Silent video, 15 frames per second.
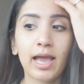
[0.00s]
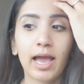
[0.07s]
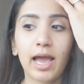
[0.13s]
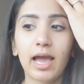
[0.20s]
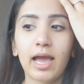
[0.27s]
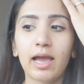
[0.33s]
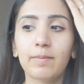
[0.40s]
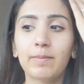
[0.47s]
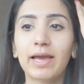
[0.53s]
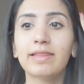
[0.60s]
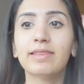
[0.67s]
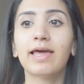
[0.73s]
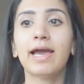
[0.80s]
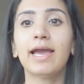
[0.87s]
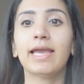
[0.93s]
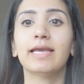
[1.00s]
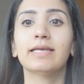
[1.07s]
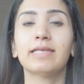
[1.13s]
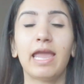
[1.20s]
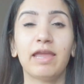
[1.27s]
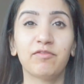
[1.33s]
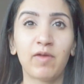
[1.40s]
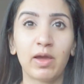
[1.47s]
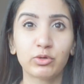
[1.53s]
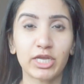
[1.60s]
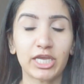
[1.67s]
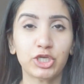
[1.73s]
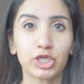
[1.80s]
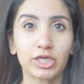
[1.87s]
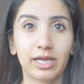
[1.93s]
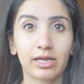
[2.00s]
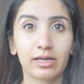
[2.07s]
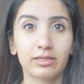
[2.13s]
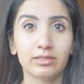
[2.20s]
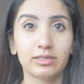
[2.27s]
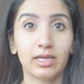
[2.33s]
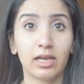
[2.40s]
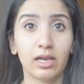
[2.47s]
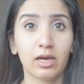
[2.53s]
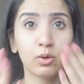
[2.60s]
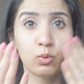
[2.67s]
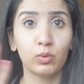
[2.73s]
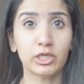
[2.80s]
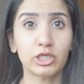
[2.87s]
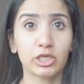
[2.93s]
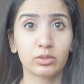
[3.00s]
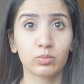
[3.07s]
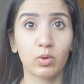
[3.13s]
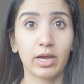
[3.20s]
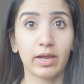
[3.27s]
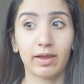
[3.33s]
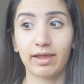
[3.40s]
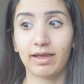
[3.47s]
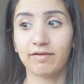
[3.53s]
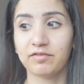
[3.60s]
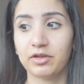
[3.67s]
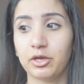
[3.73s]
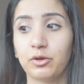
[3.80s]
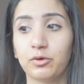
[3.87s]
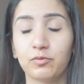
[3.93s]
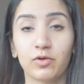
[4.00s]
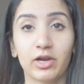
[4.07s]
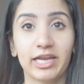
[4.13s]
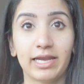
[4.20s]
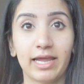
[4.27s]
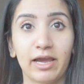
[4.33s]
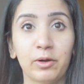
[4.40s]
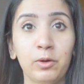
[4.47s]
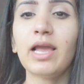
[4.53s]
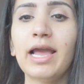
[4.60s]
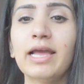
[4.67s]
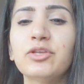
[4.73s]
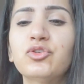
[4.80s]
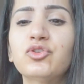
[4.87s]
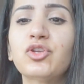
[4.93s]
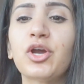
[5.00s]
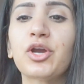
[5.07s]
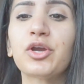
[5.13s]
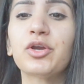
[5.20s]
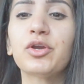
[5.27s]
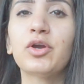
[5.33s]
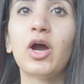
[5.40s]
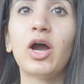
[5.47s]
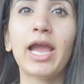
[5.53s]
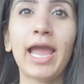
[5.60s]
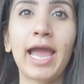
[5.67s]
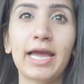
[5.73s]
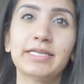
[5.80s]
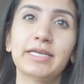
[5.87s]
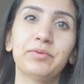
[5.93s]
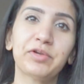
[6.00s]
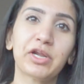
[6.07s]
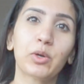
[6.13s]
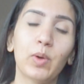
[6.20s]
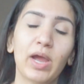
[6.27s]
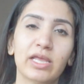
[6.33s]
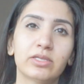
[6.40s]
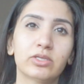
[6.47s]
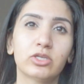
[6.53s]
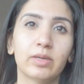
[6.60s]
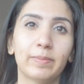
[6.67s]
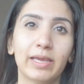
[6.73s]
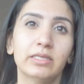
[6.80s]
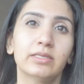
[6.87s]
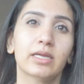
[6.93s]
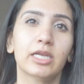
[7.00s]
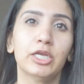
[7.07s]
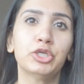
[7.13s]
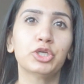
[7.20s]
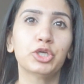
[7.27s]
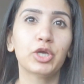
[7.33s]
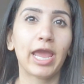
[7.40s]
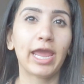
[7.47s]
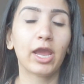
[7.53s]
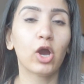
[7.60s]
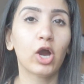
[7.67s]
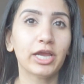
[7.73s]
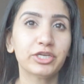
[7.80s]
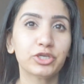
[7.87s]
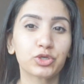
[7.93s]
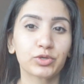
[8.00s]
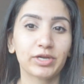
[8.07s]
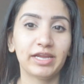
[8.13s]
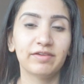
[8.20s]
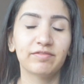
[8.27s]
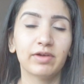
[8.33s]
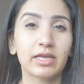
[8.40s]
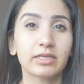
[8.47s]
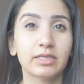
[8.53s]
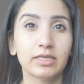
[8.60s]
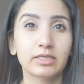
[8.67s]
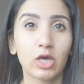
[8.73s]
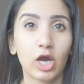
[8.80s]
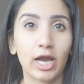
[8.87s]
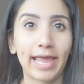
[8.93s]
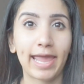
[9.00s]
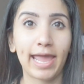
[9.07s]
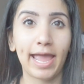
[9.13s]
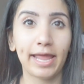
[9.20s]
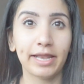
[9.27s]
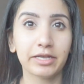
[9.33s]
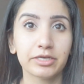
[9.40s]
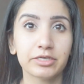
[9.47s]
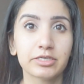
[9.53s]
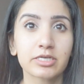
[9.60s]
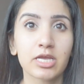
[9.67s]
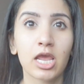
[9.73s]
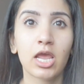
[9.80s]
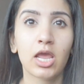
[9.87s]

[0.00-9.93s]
and that is a foundation and concealer, which is why I have none on right now. So I had a request to basically do a high street versus higher end